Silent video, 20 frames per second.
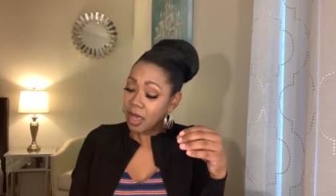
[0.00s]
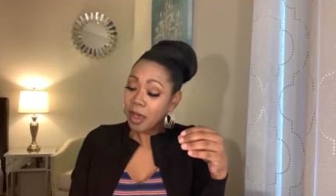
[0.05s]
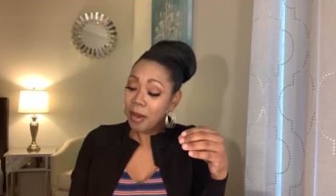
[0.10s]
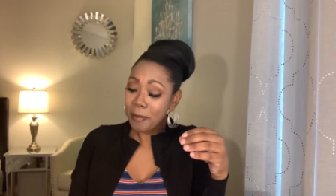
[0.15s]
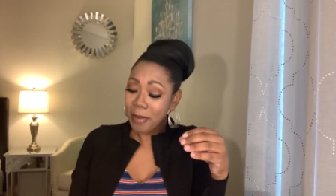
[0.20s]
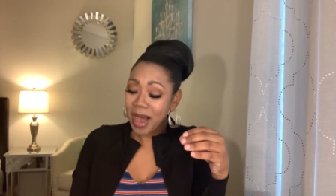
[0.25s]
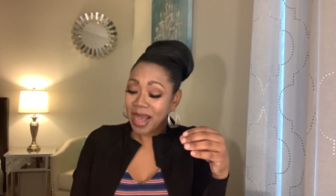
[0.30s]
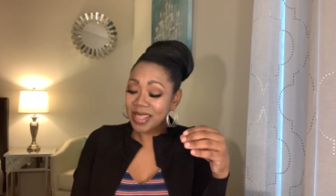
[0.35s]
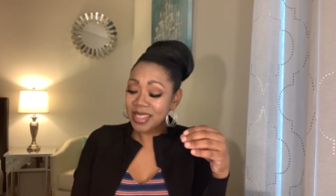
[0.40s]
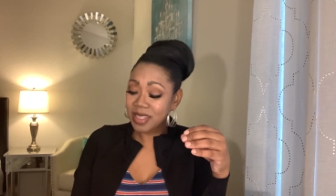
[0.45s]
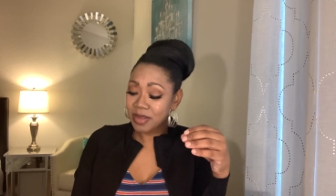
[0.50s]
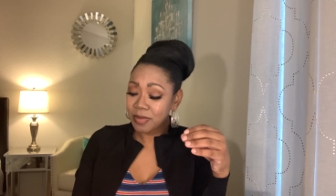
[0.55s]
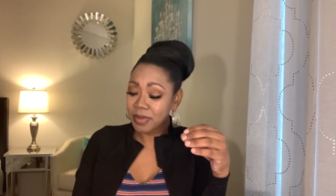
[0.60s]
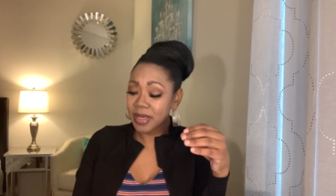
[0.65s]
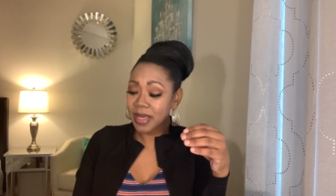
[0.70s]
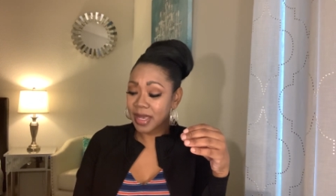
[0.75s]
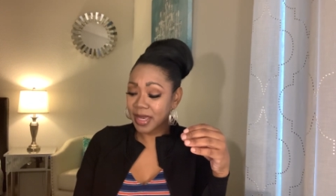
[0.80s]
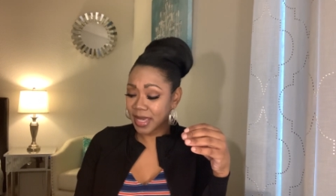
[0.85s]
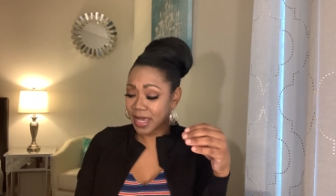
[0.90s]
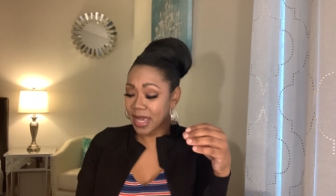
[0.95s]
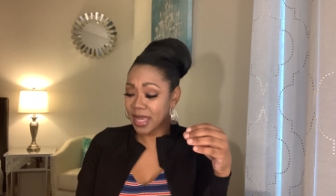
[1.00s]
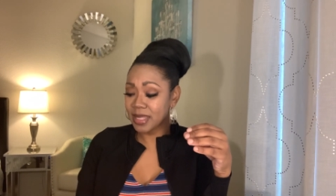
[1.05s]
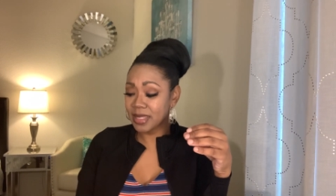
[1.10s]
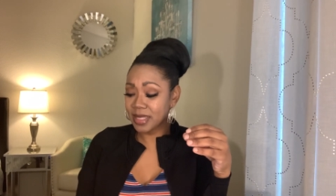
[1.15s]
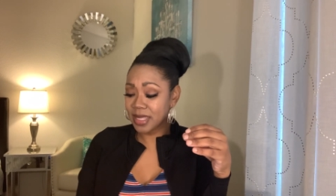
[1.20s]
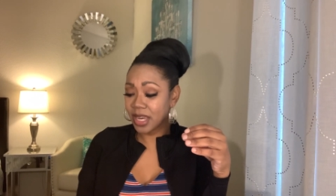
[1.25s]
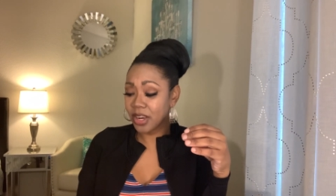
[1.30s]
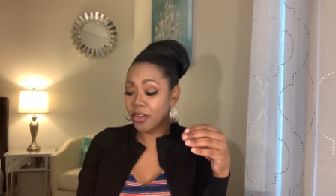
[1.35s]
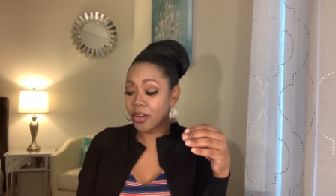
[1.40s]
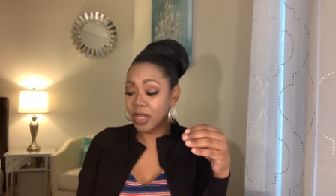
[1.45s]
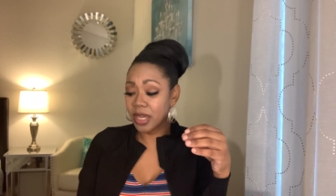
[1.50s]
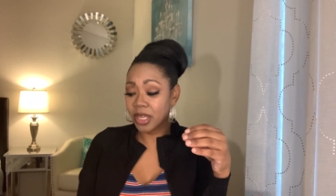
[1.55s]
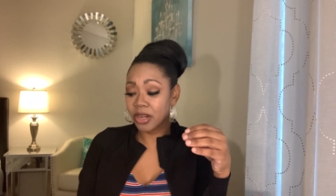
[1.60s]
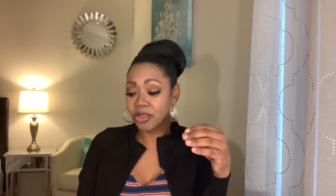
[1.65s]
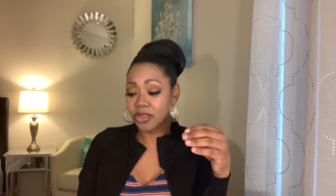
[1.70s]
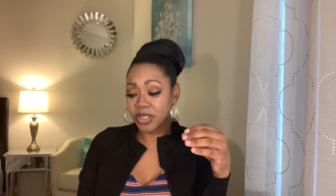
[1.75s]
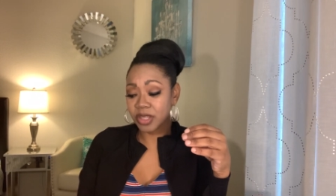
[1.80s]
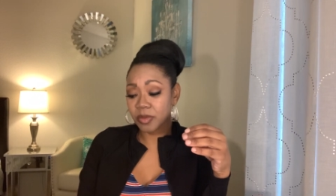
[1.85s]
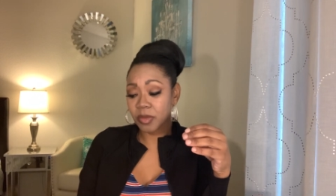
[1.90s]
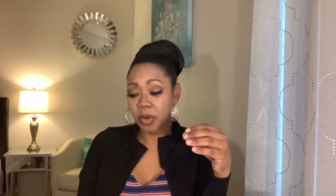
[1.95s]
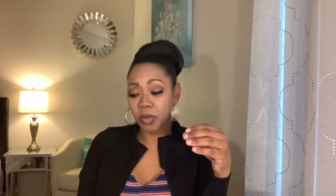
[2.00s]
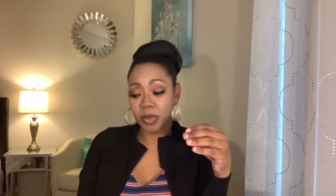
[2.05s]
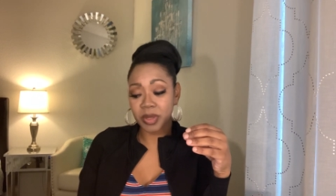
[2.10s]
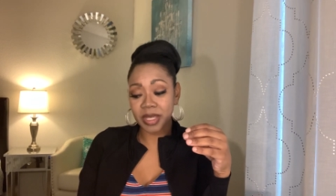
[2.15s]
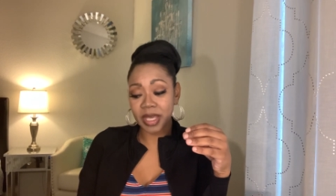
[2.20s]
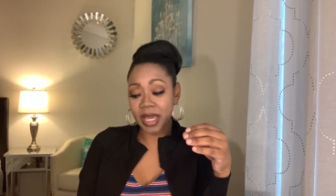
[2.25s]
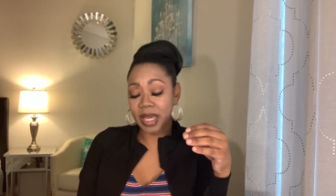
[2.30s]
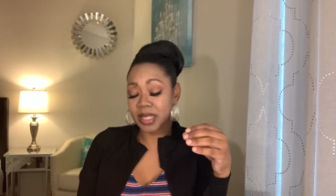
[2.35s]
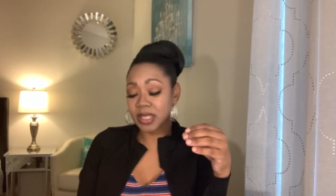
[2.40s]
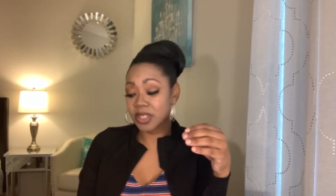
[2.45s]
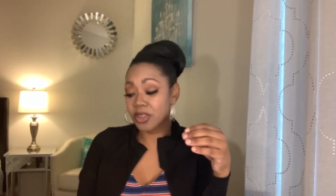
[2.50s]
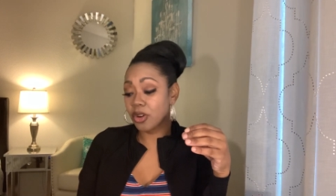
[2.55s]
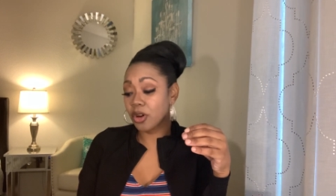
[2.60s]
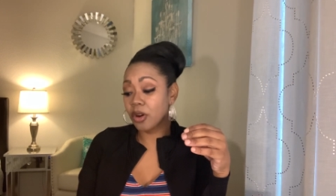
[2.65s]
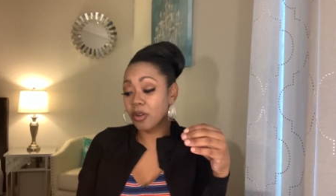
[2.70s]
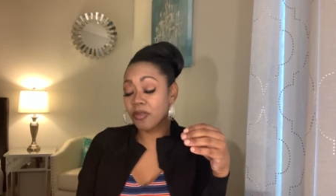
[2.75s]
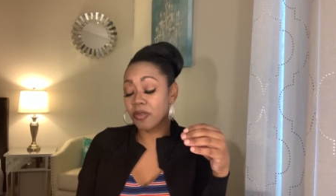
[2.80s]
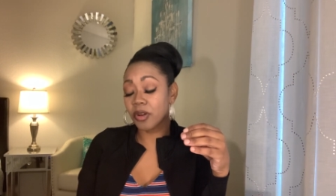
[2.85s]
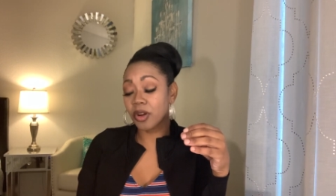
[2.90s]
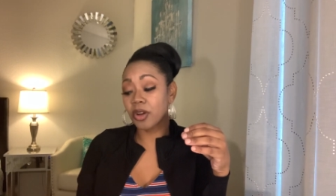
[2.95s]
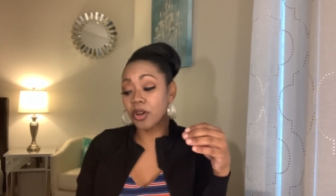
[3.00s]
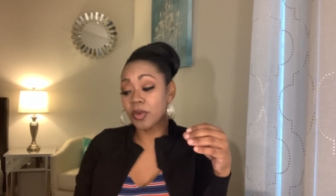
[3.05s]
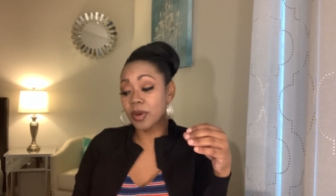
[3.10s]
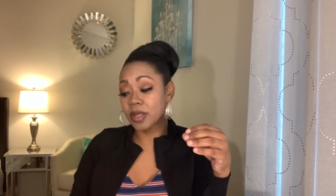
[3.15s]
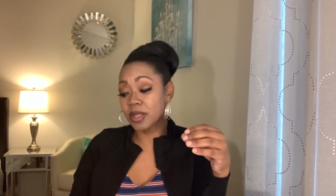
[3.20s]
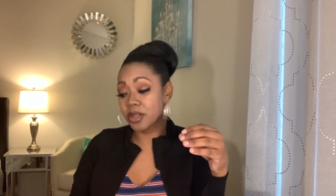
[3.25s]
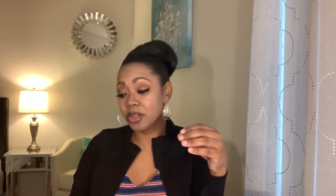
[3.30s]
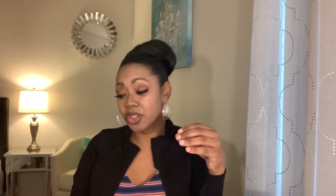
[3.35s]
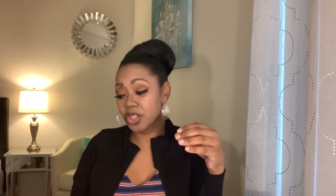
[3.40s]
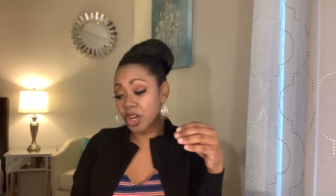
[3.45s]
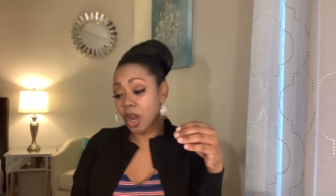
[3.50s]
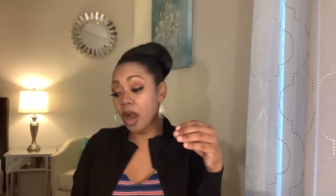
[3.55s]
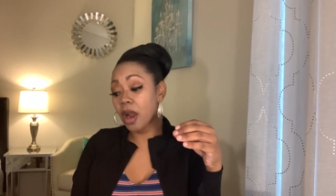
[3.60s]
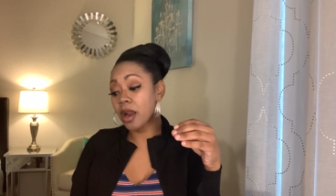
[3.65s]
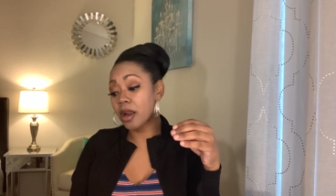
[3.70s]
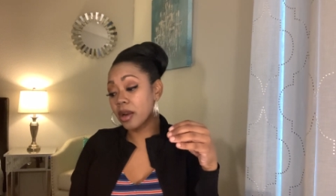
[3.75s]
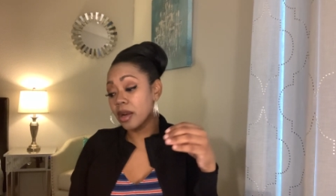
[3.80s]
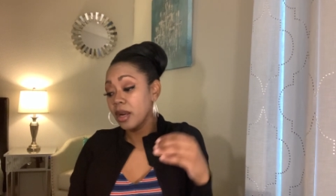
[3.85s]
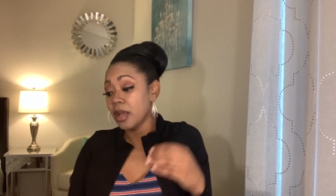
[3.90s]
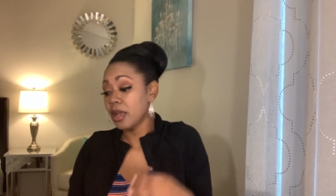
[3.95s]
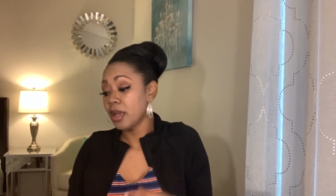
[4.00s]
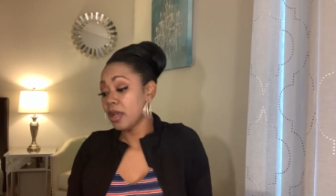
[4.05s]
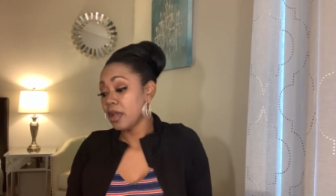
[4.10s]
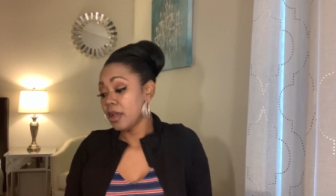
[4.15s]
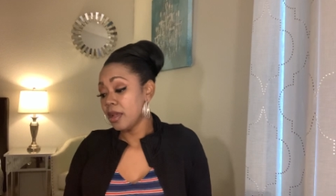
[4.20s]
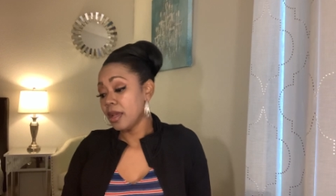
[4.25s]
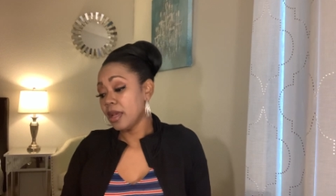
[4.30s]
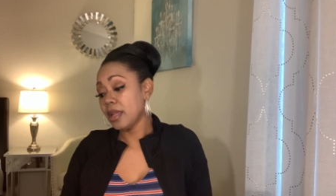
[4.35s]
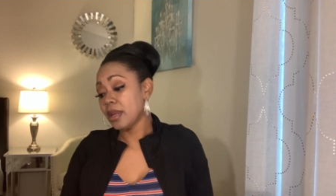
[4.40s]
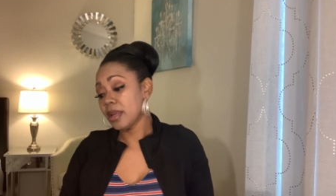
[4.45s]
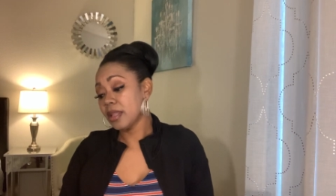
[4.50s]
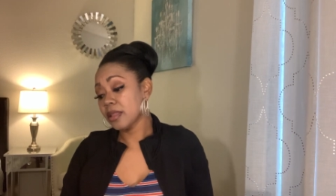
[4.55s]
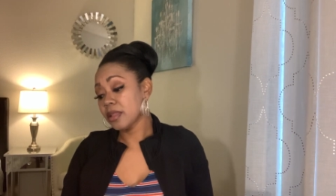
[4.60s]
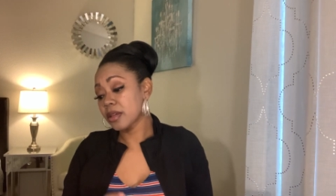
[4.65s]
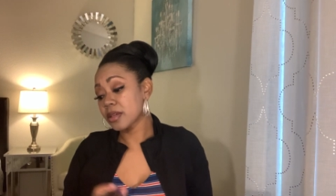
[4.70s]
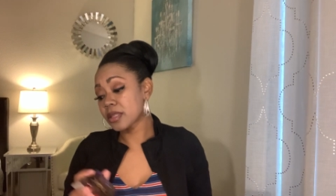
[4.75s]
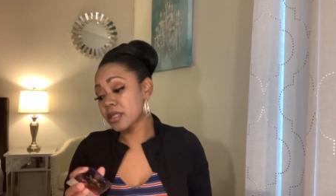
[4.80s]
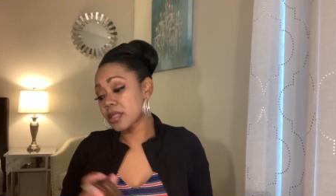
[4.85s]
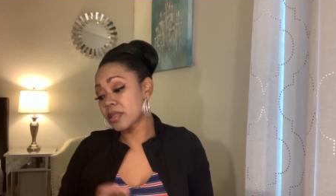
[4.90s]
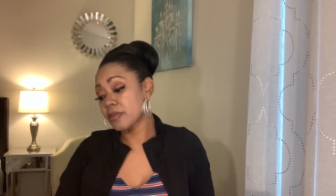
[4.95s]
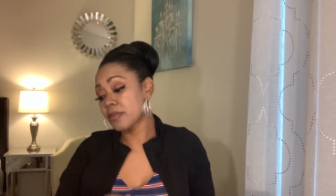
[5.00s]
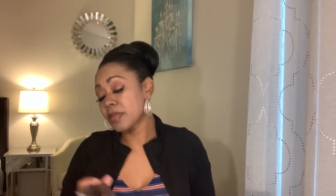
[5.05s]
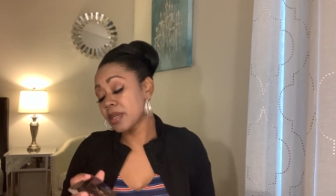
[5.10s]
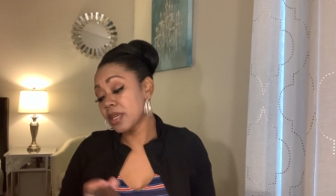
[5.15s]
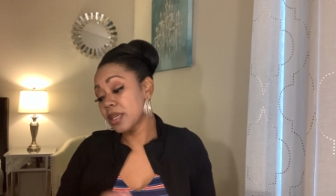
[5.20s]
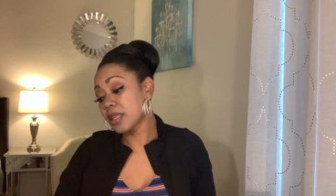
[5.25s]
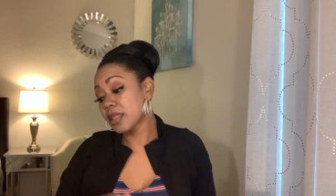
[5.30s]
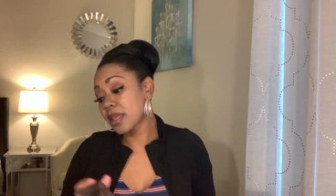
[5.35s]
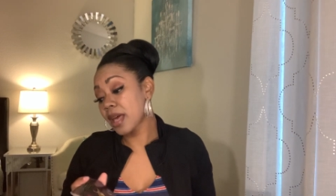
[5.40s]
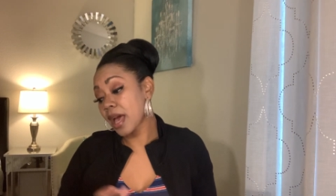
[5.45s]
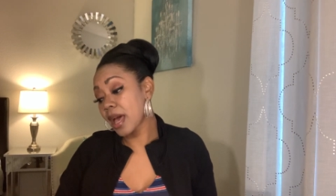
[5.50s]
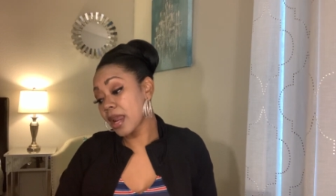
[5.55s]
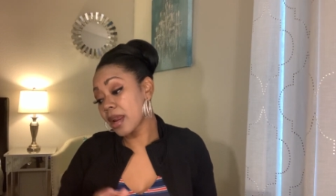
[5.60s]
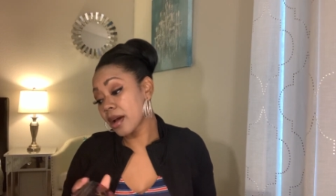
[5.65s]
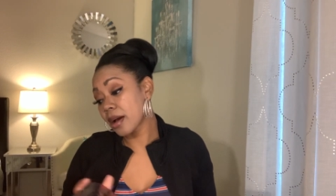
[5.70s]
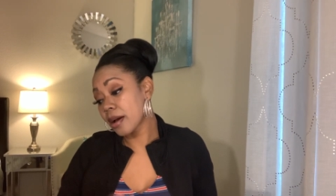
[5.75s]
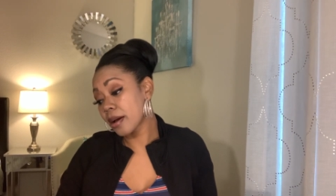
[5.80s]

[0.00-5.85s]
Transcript: possibly a Cancerian or someone with Cancer or Virgo in their chart. And it looks to me that,